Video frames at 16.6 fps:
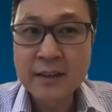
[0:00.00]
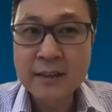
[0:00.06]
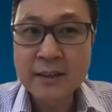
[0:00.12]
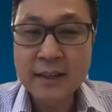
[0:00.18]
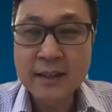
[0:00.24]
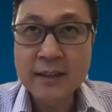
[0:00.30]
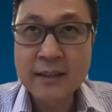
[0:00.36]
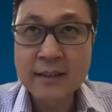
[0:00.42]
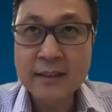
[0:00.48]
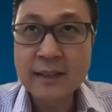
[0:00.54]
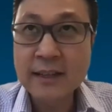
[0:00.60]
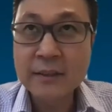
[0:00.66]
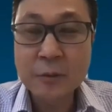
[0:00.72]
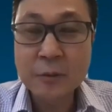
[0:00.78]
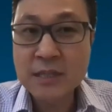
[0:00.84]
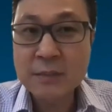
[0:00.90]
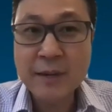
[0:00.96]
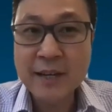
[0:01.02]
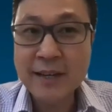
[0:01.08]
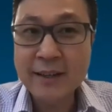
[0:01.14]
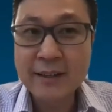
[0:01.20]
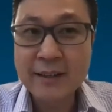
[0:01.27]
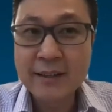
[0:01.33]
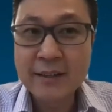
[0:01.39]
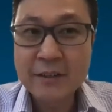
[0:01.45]
They don't
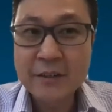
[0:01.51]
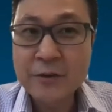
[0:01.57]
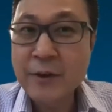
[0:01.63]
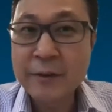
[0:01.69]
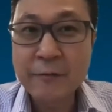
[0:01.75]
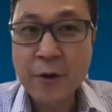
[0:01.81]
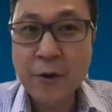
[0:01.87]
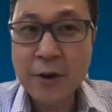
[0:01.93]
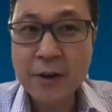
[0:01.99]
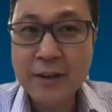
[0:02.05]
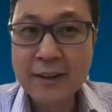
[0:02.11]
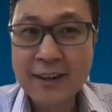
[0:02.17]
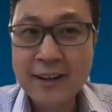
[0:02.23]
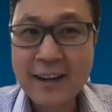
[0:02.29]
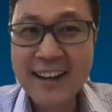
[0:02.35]
speak during work.